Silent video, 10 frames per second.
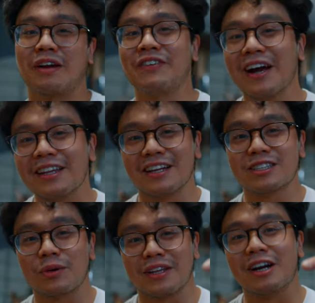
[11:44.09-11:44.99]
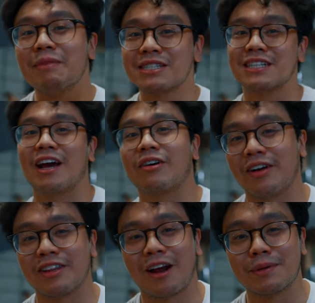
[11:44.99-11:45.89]
If you're not in the Discord, then you're missing out
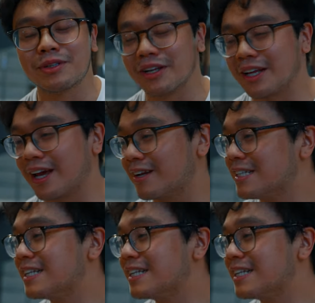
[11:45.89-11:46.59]
on the opportunity to get